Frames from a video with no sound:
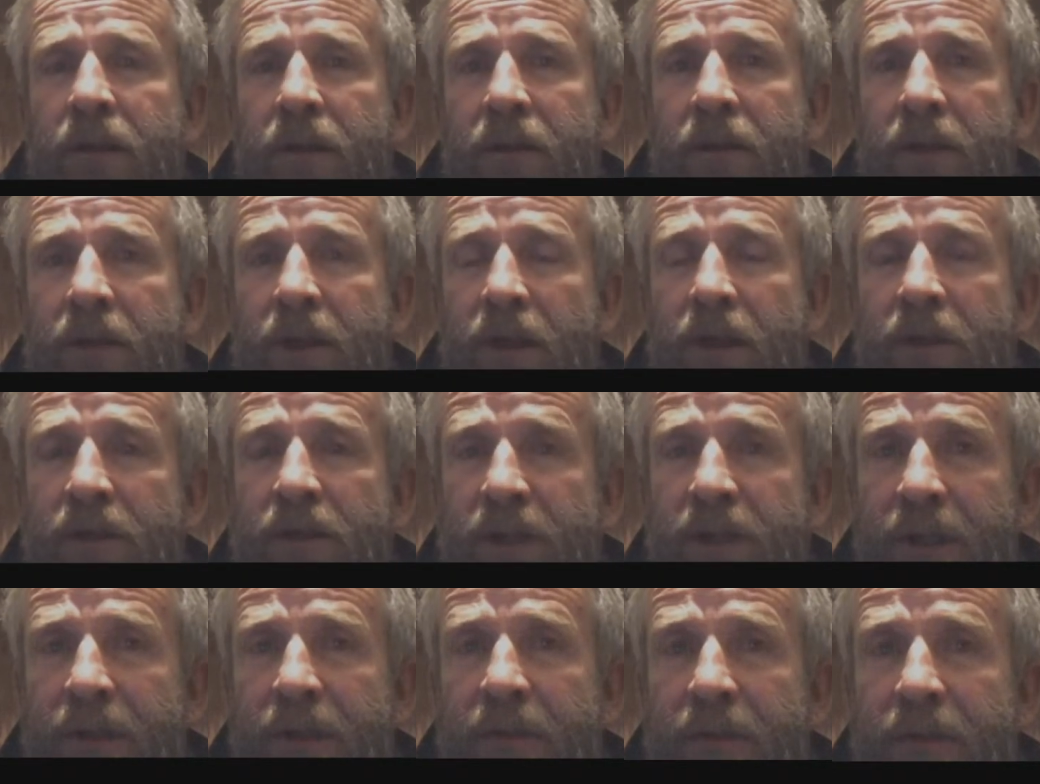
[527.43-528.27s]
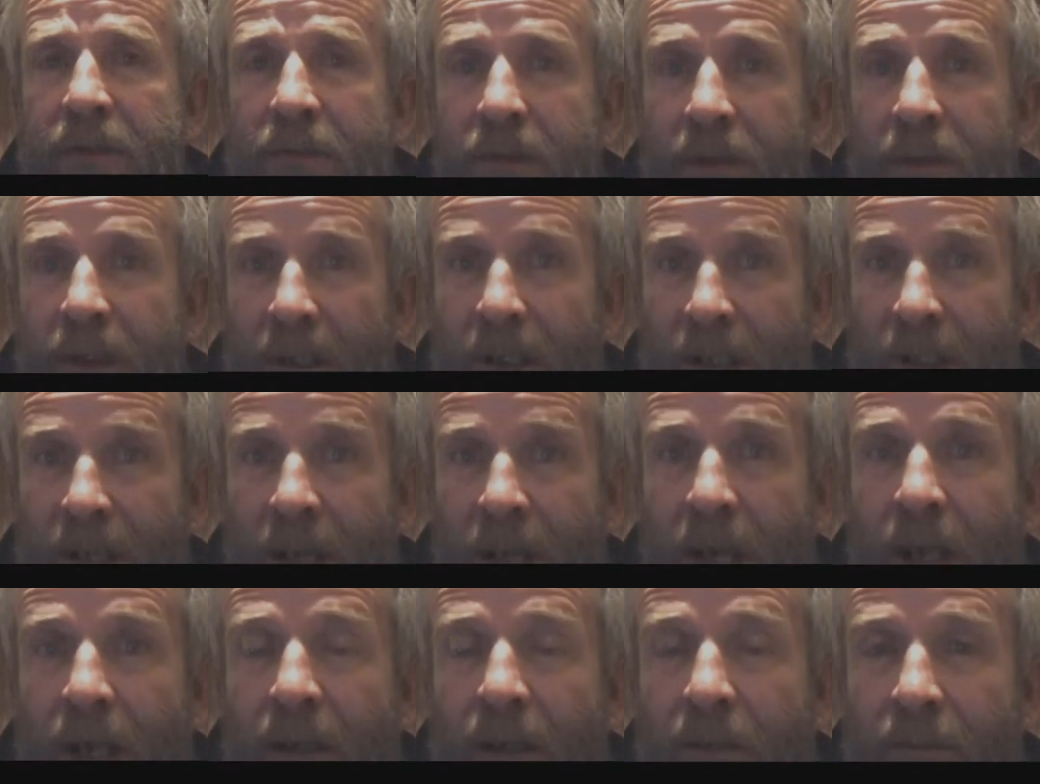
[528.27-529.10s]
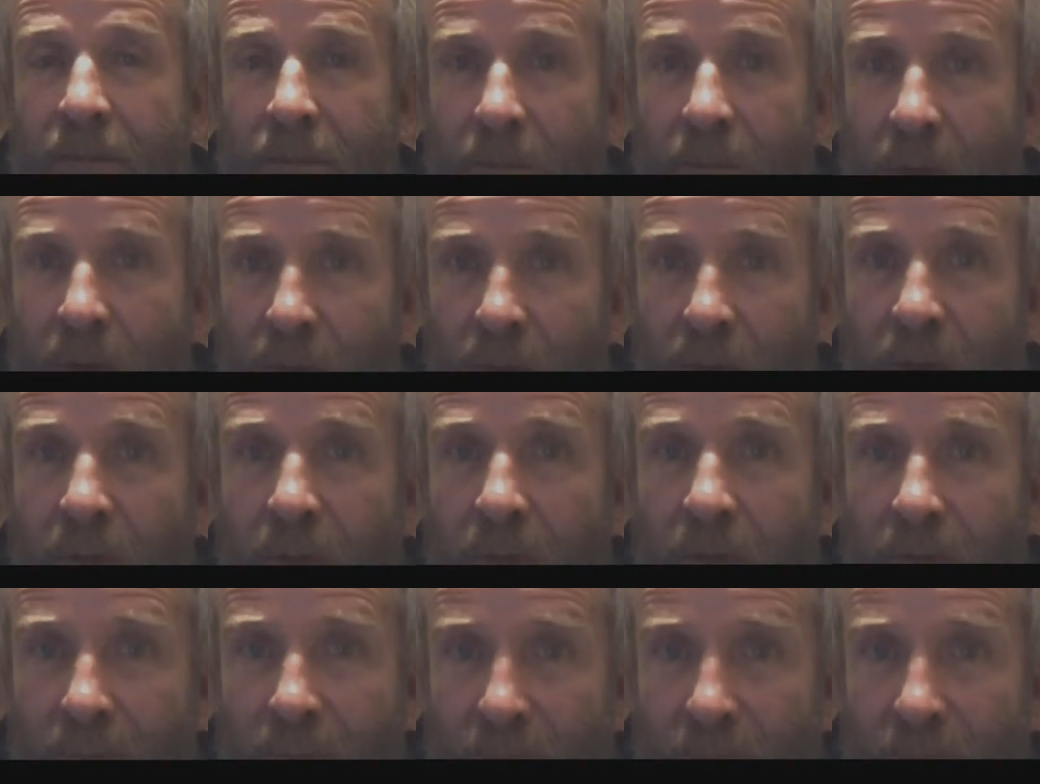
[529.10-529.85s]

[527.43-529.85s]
Newton, the guy who